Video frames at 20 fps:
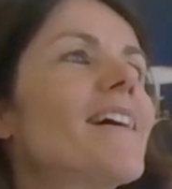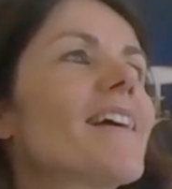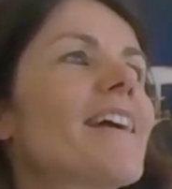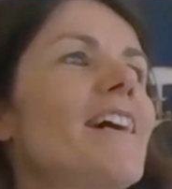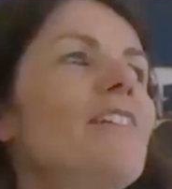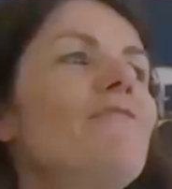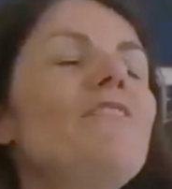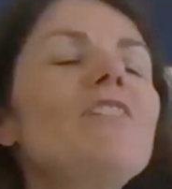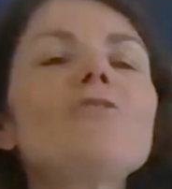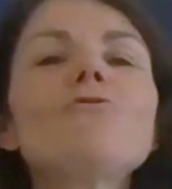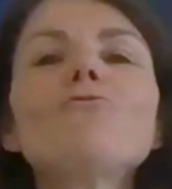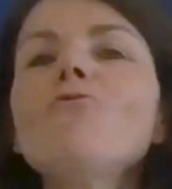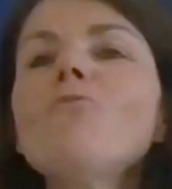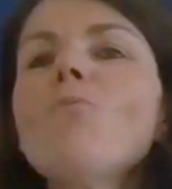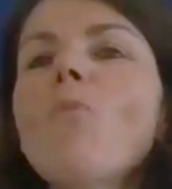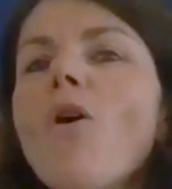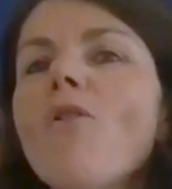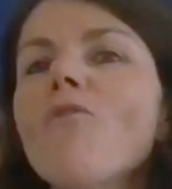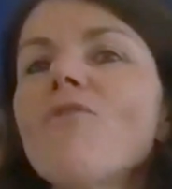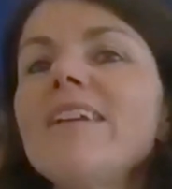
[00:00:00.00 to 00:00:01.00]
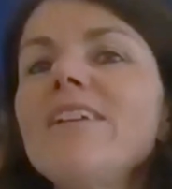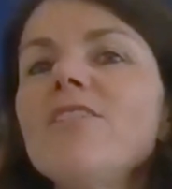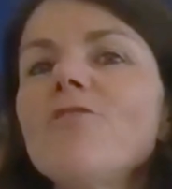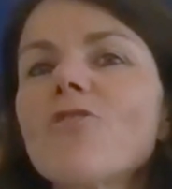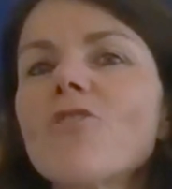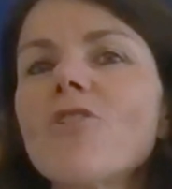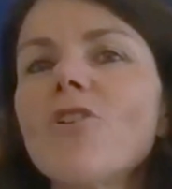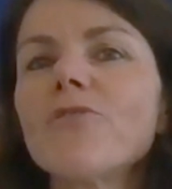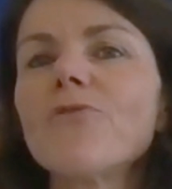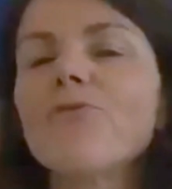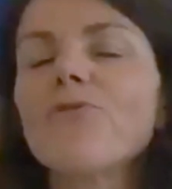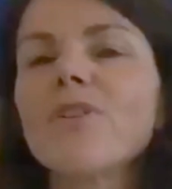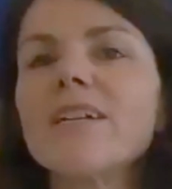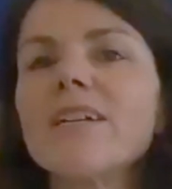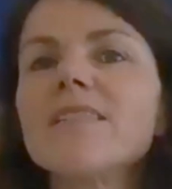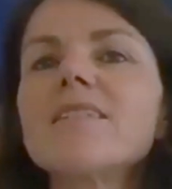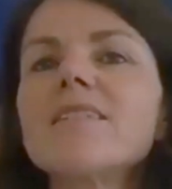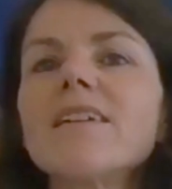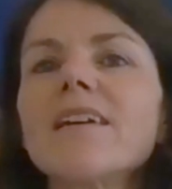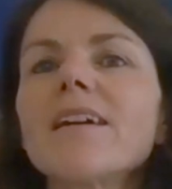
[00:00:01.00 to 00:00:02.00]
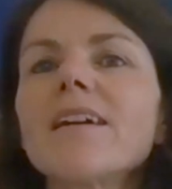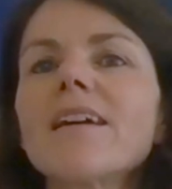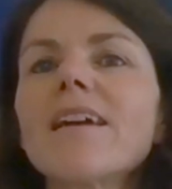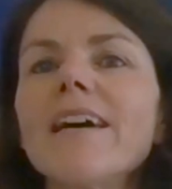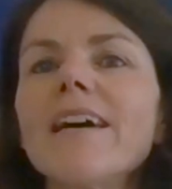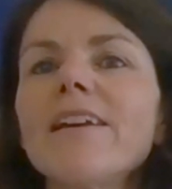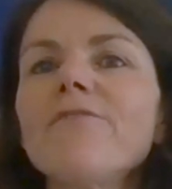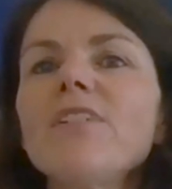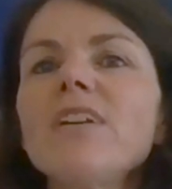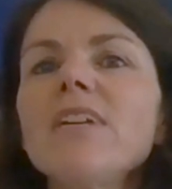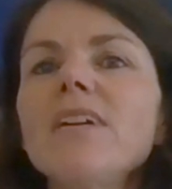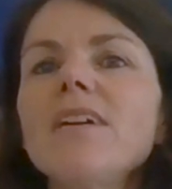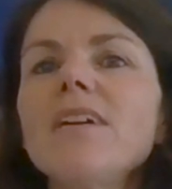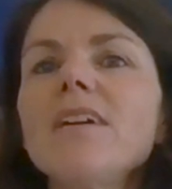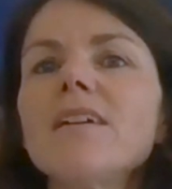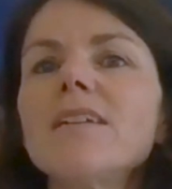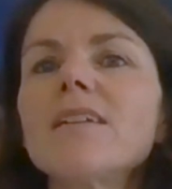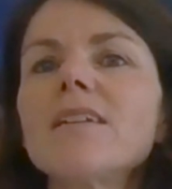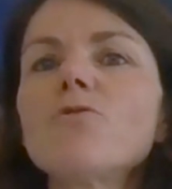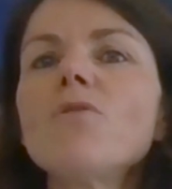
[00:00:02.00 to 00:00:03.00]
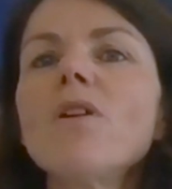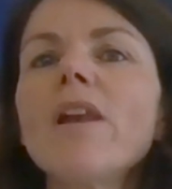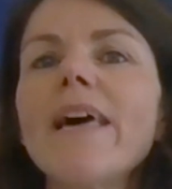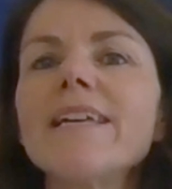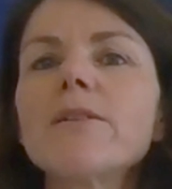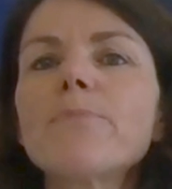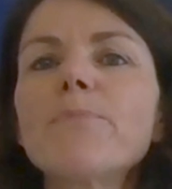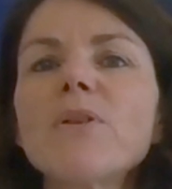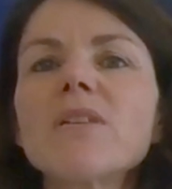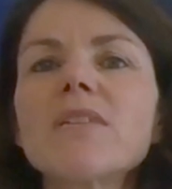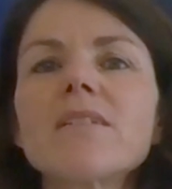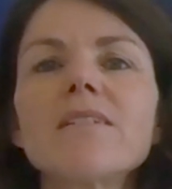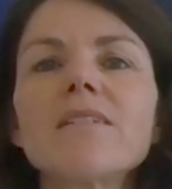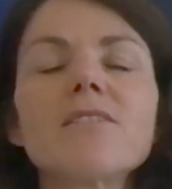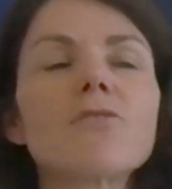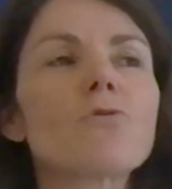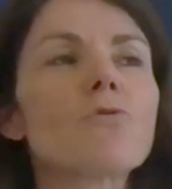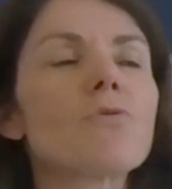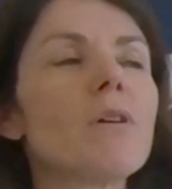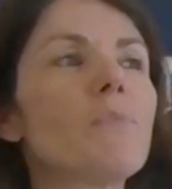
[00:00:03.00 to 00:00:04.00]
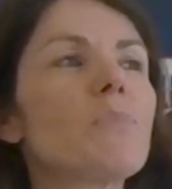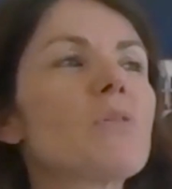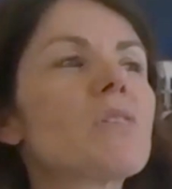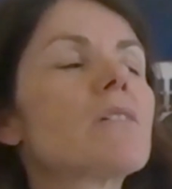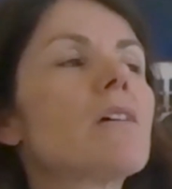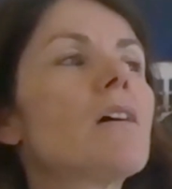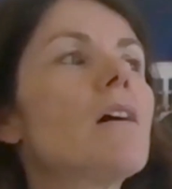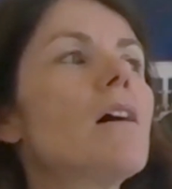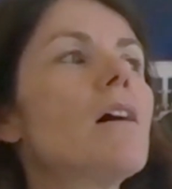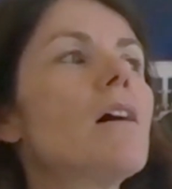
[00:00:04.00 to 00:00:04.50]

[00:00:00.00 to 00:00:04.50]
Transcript: Can we do more video conferencing? Can we do less business trips?